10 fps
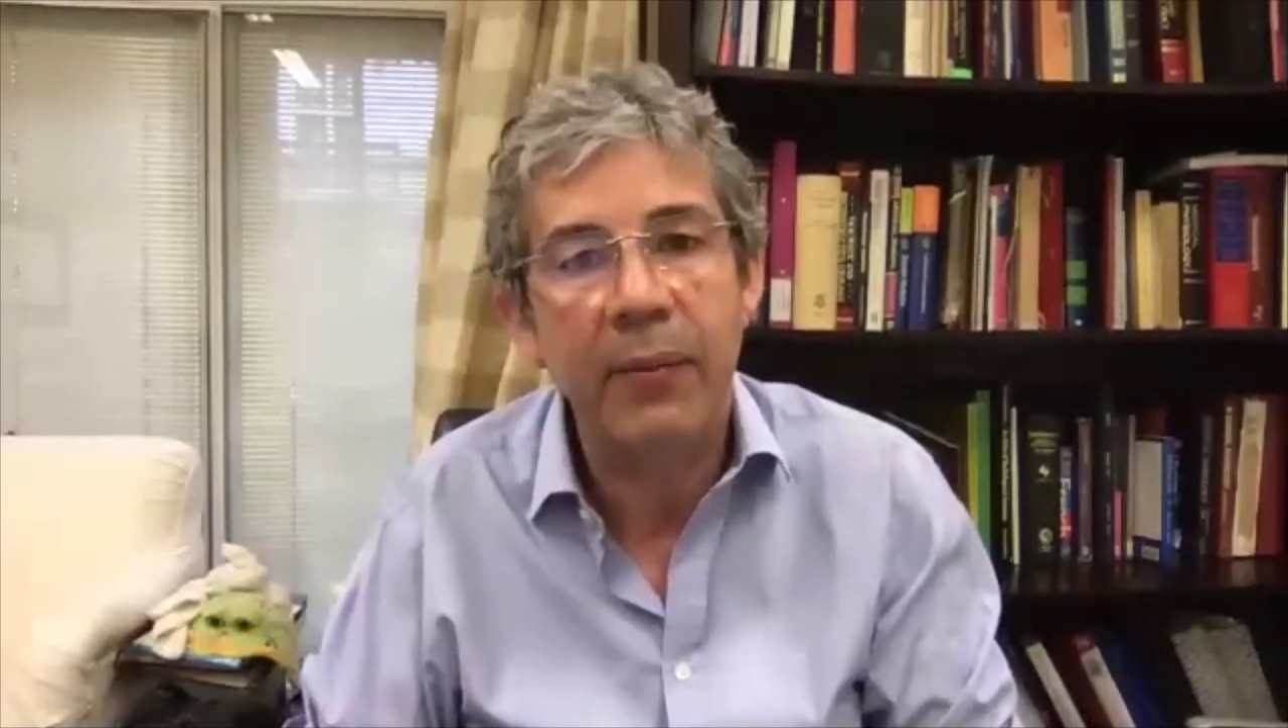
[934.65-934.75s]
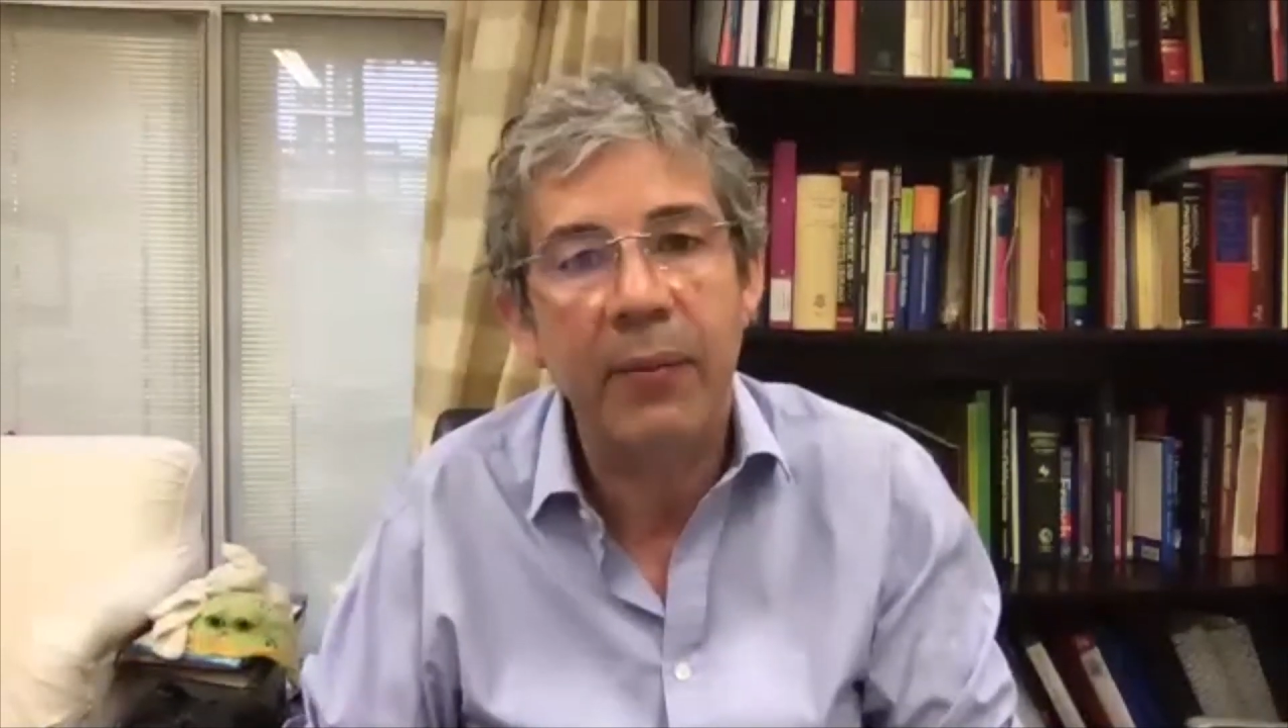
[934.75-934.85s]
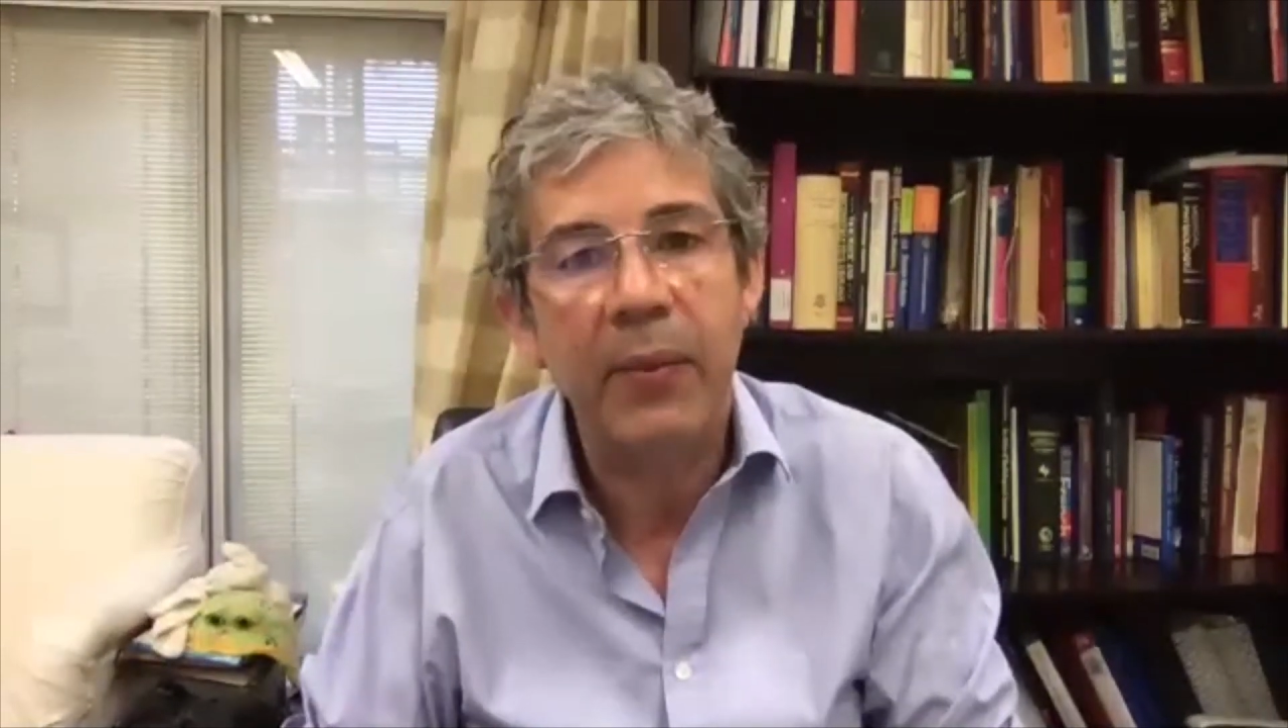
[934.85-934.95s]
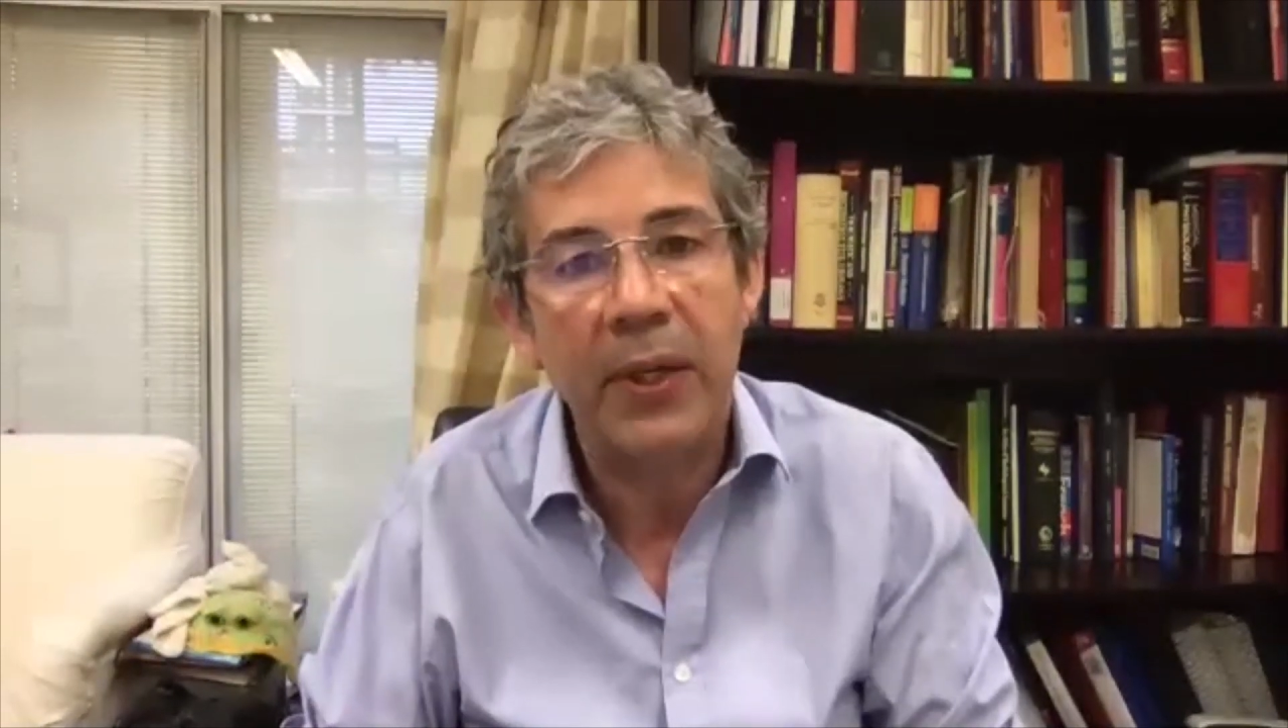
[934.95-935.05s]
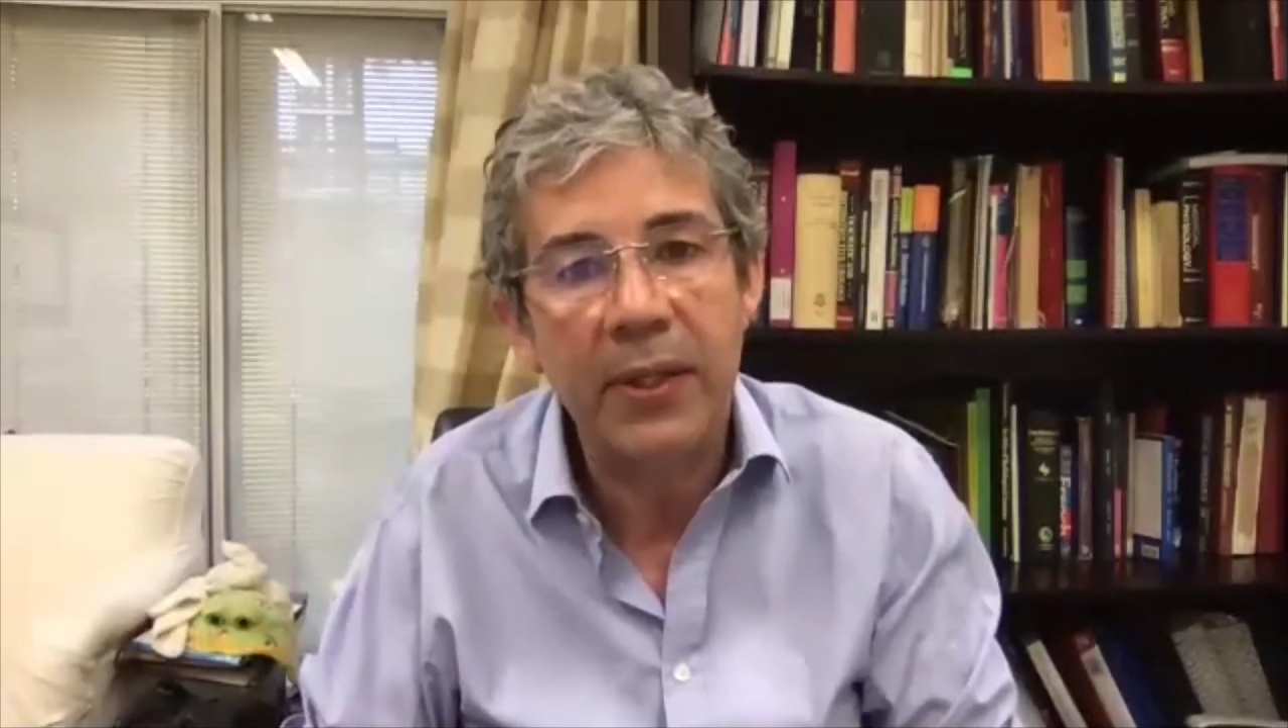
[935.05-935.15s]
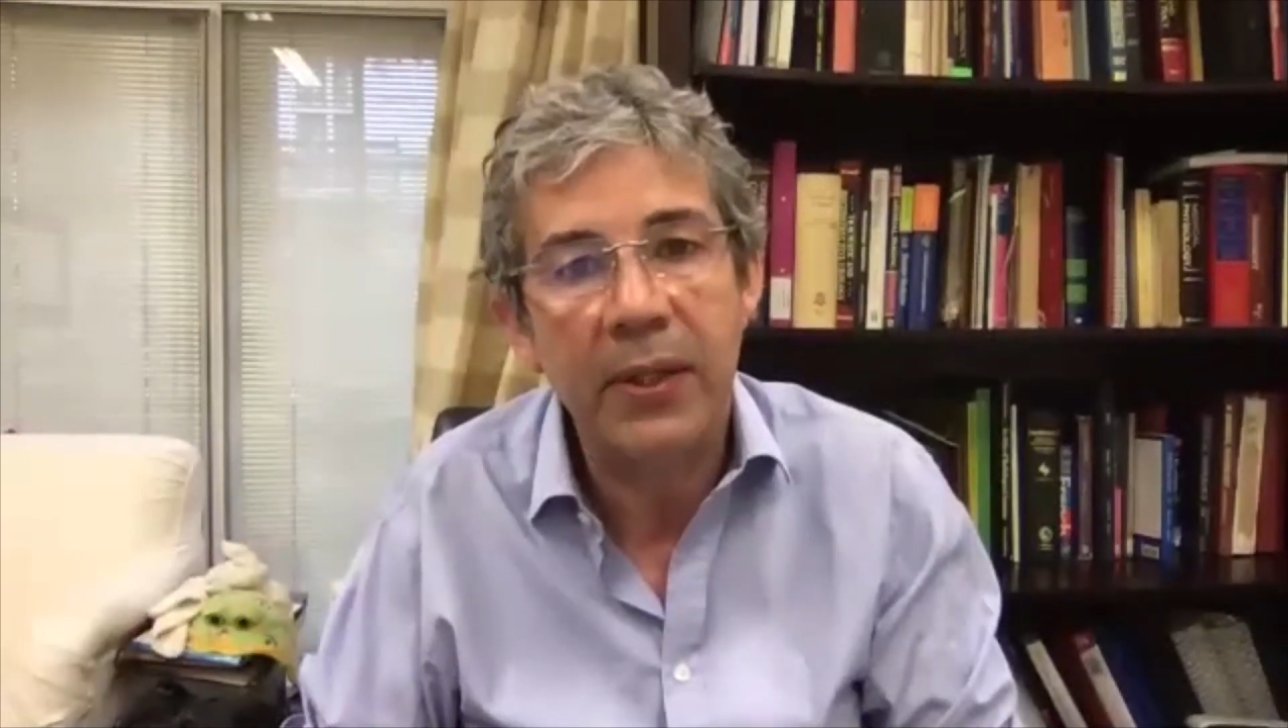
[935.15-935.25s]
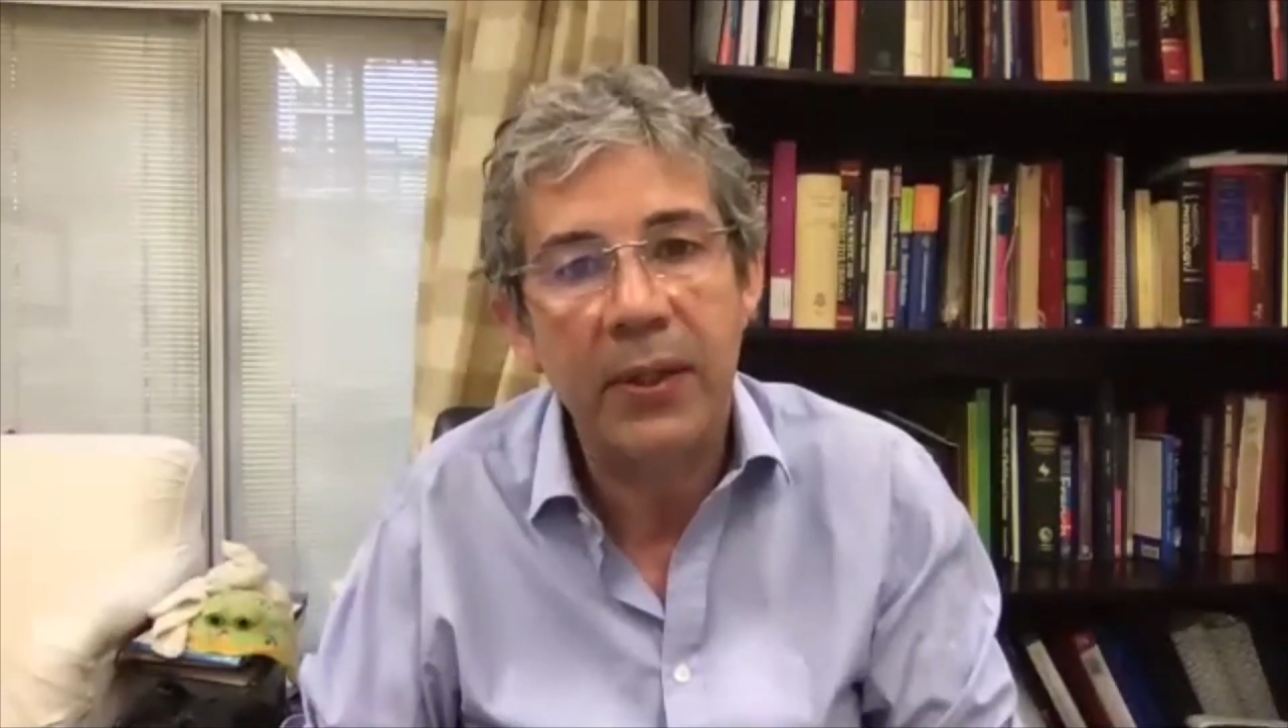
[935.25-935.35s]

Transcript: the moment